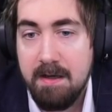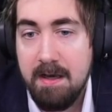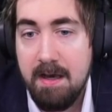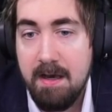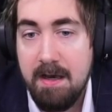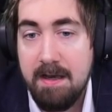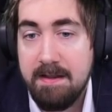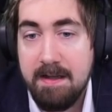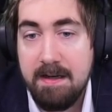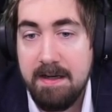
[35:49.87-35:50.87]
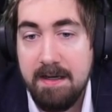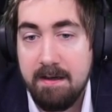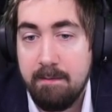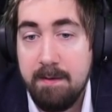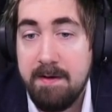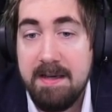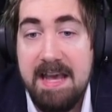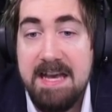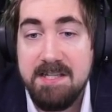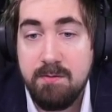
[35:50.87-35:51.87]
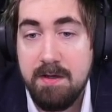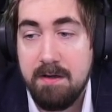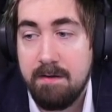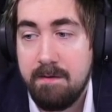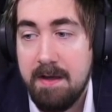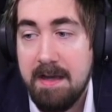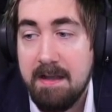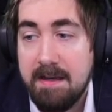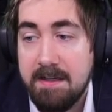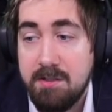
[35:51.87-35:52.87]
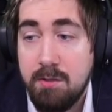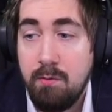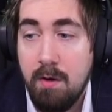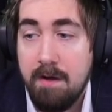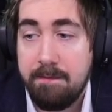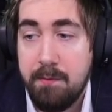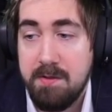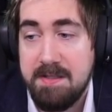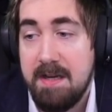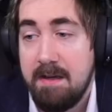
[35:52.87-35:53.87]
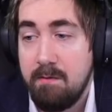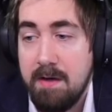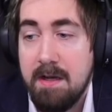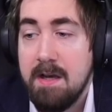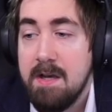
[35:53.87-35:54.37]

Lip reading: And then like maybe a cast rate of like, I'll get 2 off per second, right?